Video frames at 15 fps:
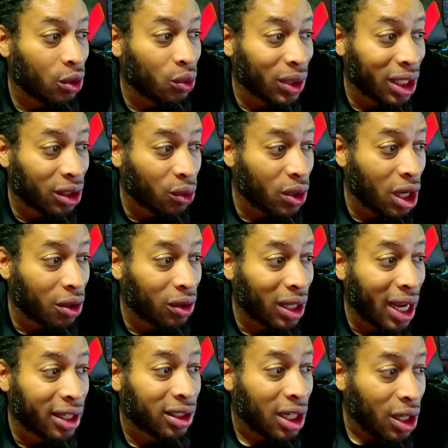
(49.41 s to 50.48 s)
We get three hundred
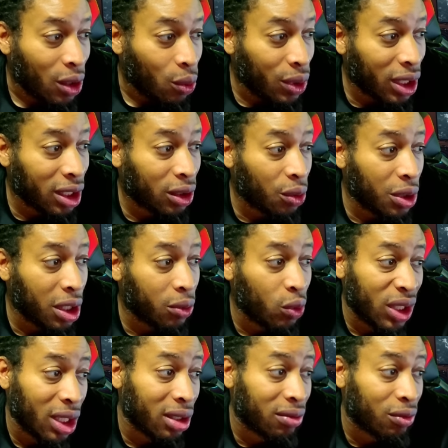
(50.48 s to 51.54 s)
likes, we get three, we
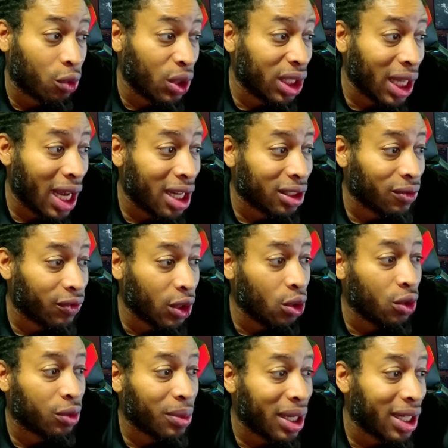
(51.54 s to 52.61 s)
get three thousand
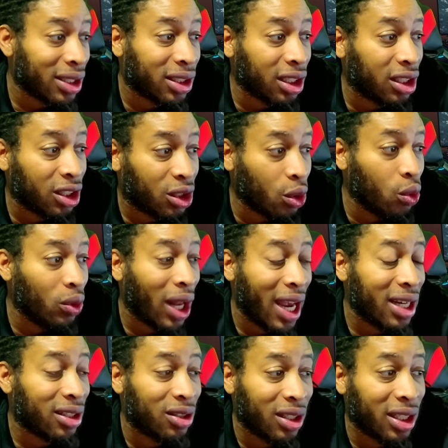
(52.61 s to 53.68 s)
views, man. sixty-two
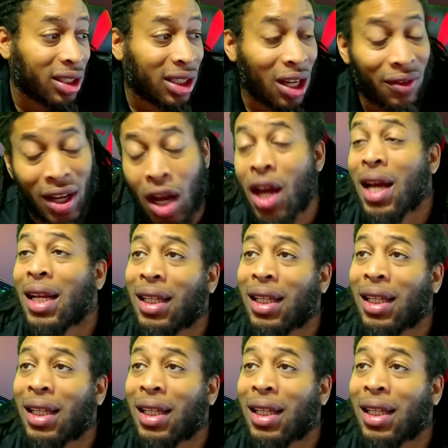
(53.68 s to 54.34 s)
likes, you get seven hundred.